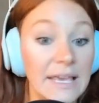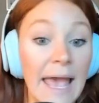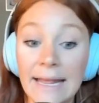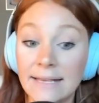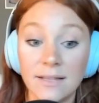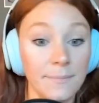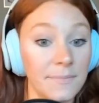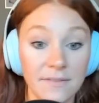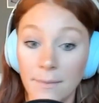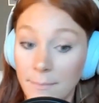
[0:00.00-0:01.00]
getting
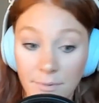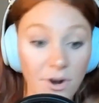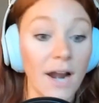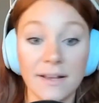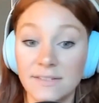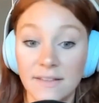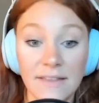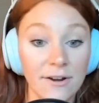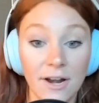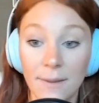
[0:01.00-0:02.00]
some product on
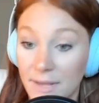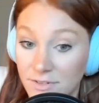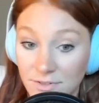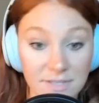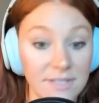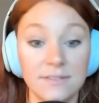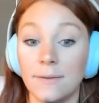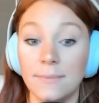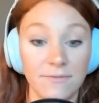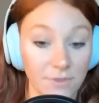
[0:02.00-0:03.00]
the internet because you see
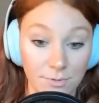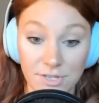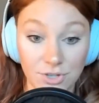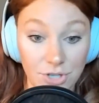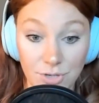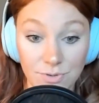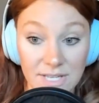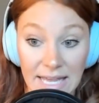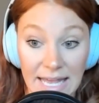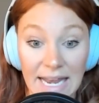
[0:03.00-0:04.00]
some influencer
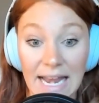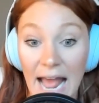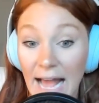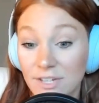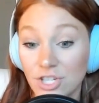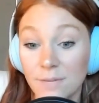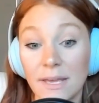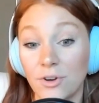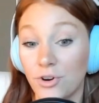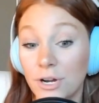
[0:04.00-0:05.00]
using it and actually
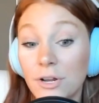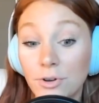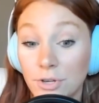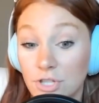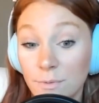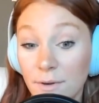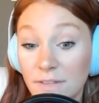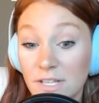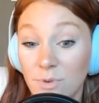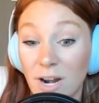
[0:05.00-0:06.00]
being a critical consumer of
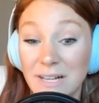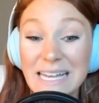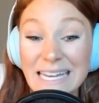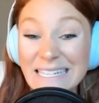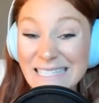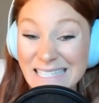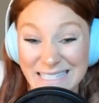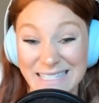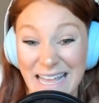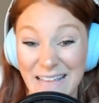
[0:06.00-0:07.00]
these products. Is
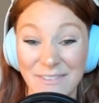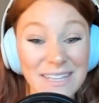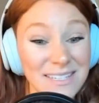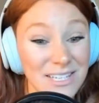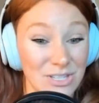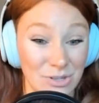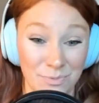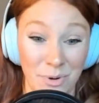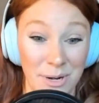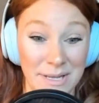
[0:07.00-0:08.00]
this safe? Is this
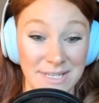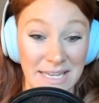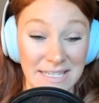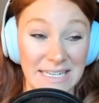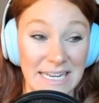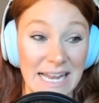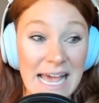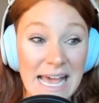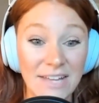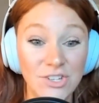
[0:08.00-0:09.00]
third party tested?
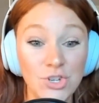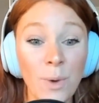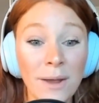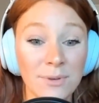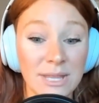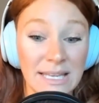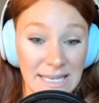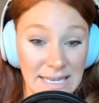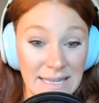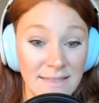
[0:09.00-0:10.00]
Do I
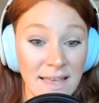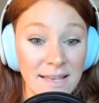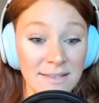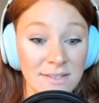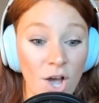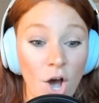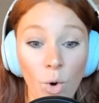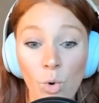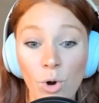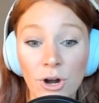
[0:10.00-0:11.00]
really need this?
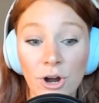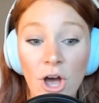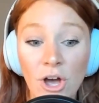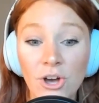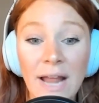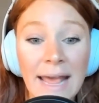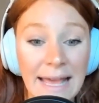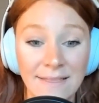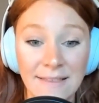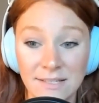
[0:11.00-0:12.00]
Or could I
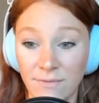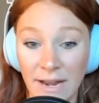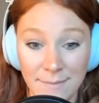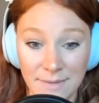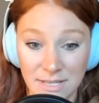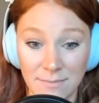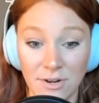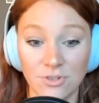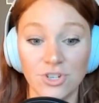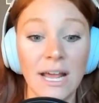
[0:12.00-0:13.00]
get these vitamins and
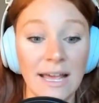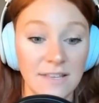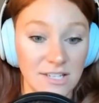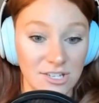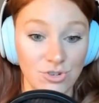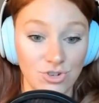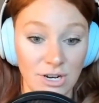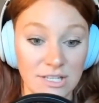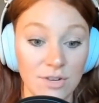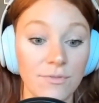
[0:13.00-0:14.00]
minerals? Could I get these
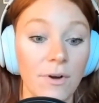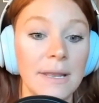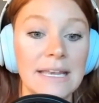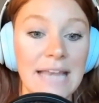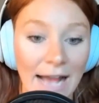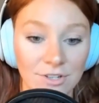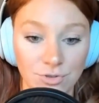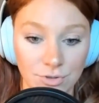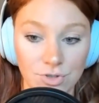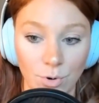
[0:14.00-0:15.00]
nutrients from a
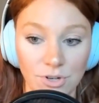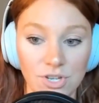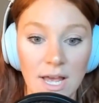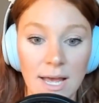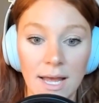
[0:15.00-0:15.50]
natural source?